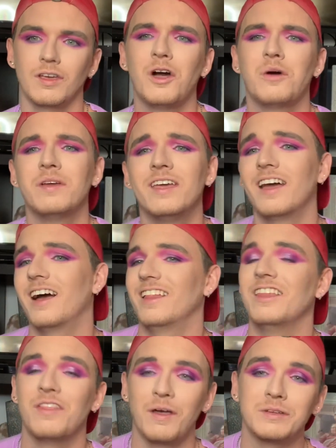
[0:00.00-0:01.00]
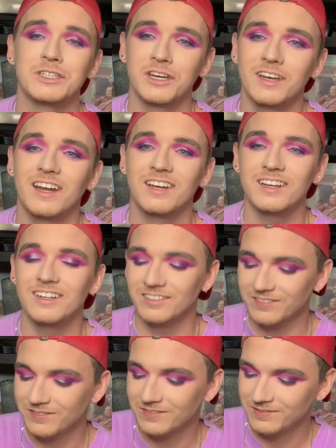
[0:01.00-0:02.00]
Oh yeah, no, that was a good idea.
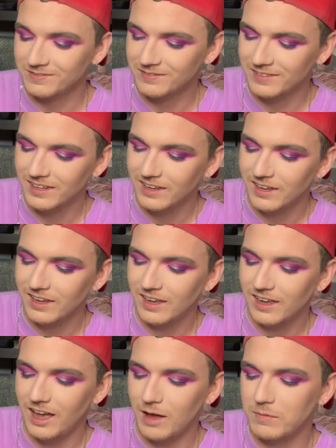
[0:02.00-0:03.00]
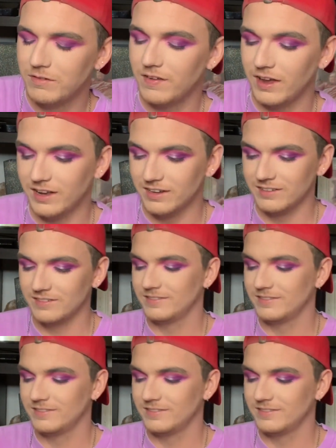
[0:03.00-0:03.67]
I'm a fan.